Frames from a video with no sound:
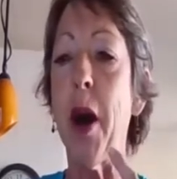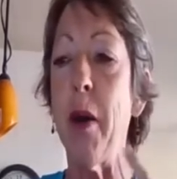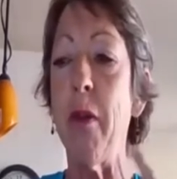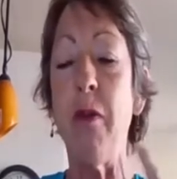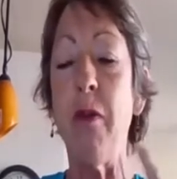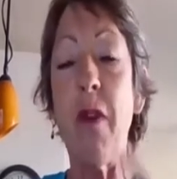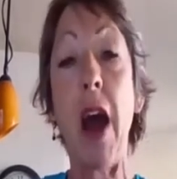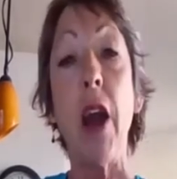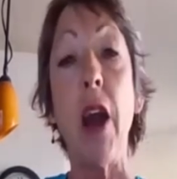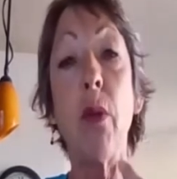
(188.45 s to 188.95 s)

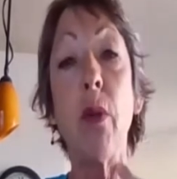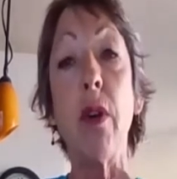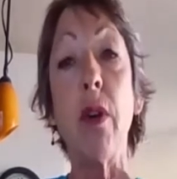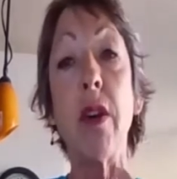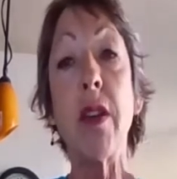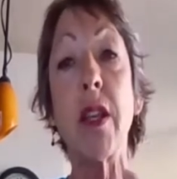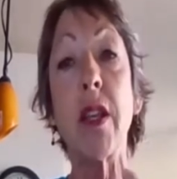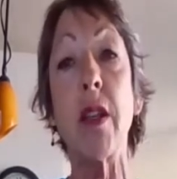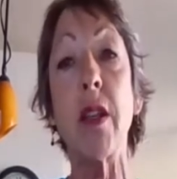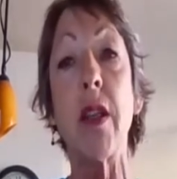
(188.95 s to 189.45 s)

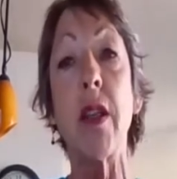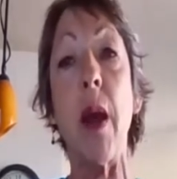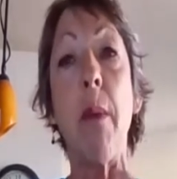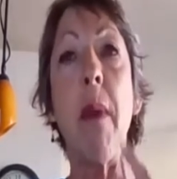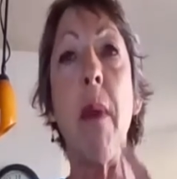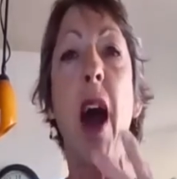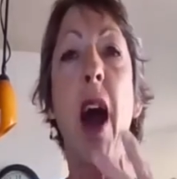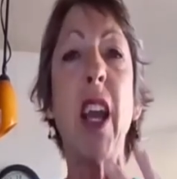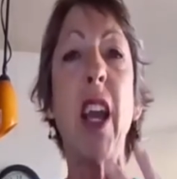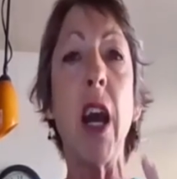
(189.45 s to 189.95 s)
virus that
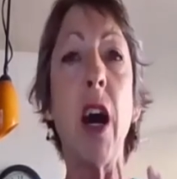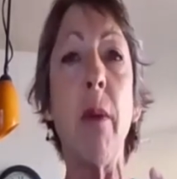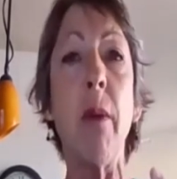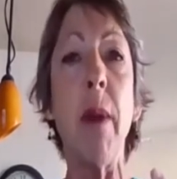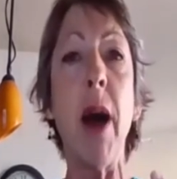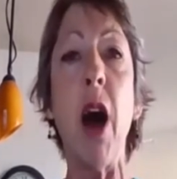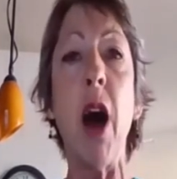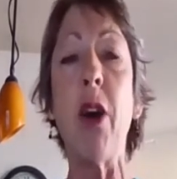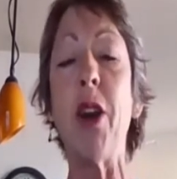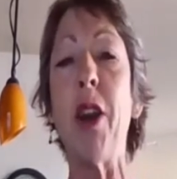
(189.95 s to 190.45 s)
might come
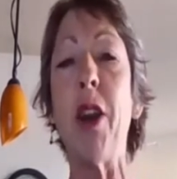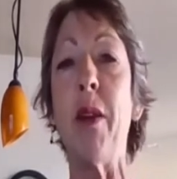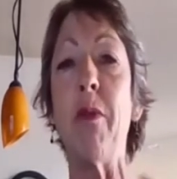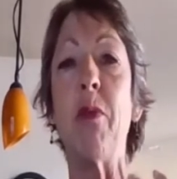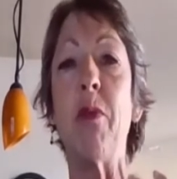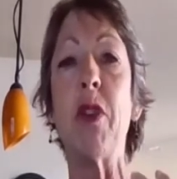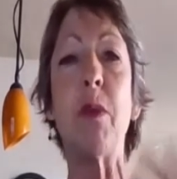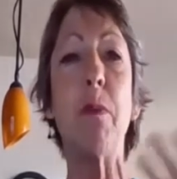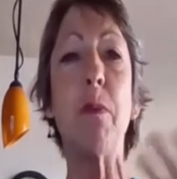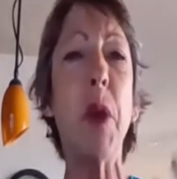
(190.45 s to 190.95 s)
out and
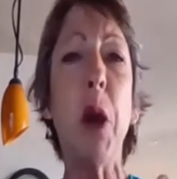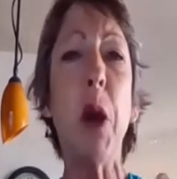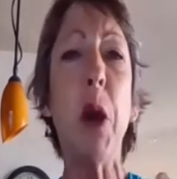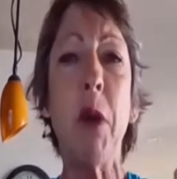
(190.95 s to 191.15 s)
spit